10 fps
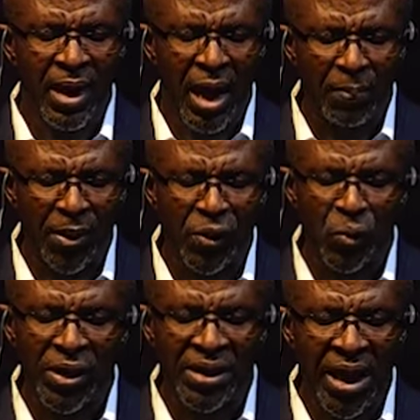Help
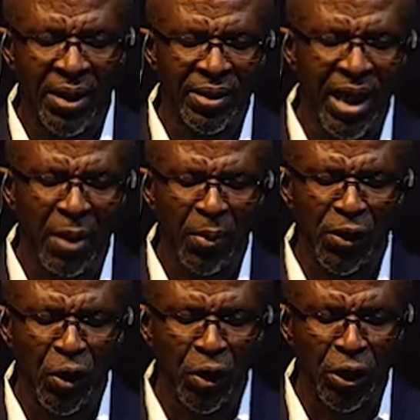us reach out. Help
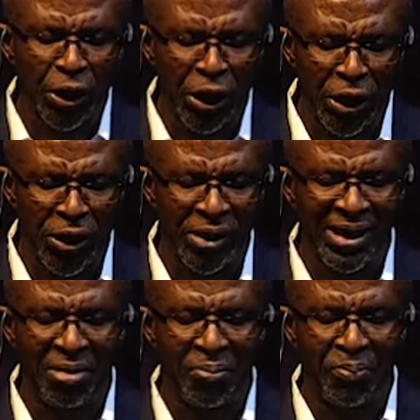us
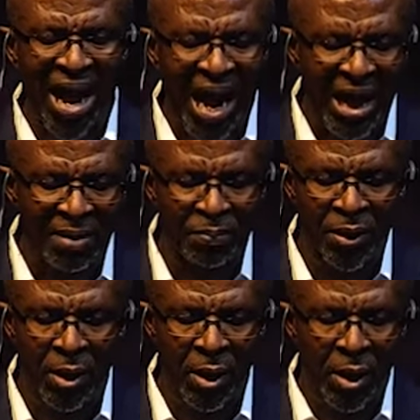continuously imbibe
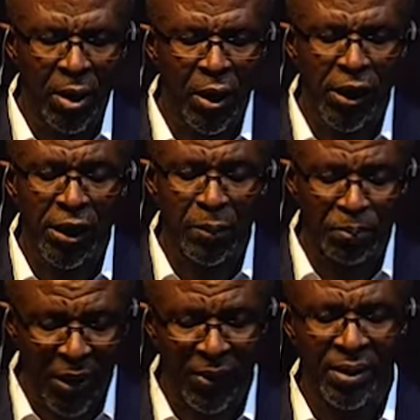your
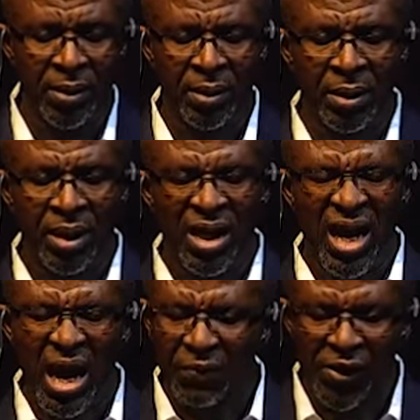spirit.
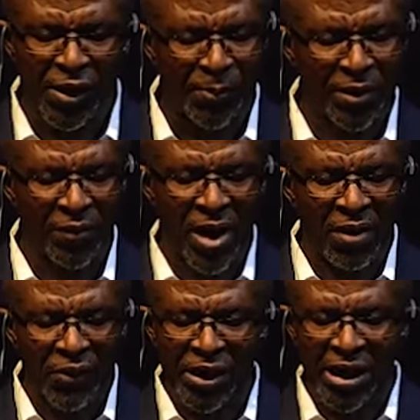Every
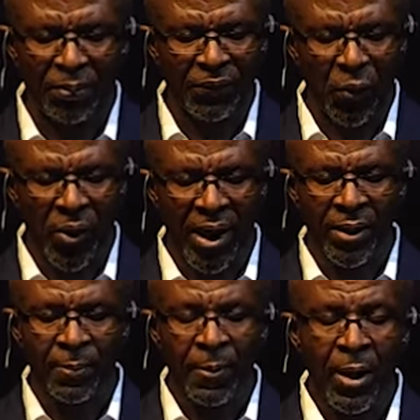step of the
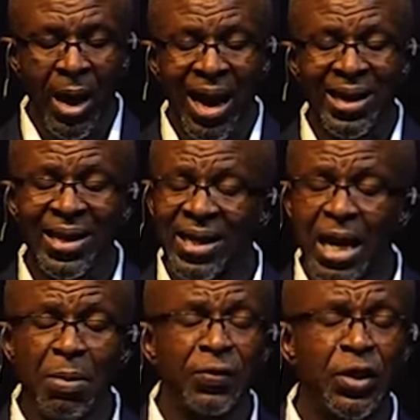way. And let the
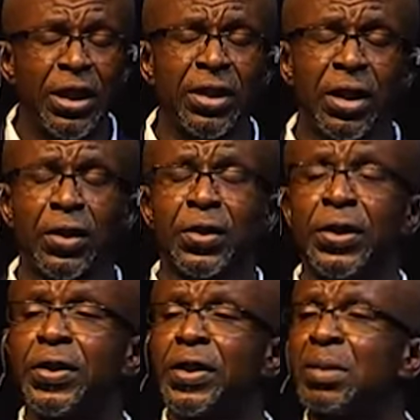name of Jesus
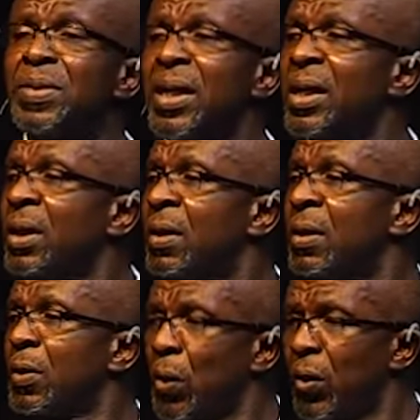continuously be
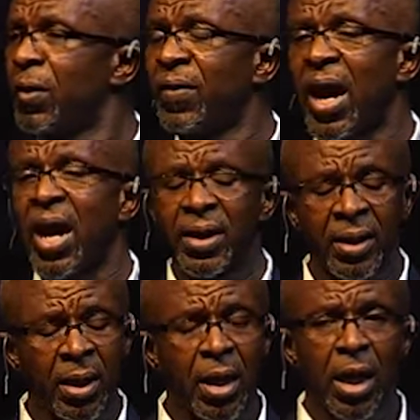glorified.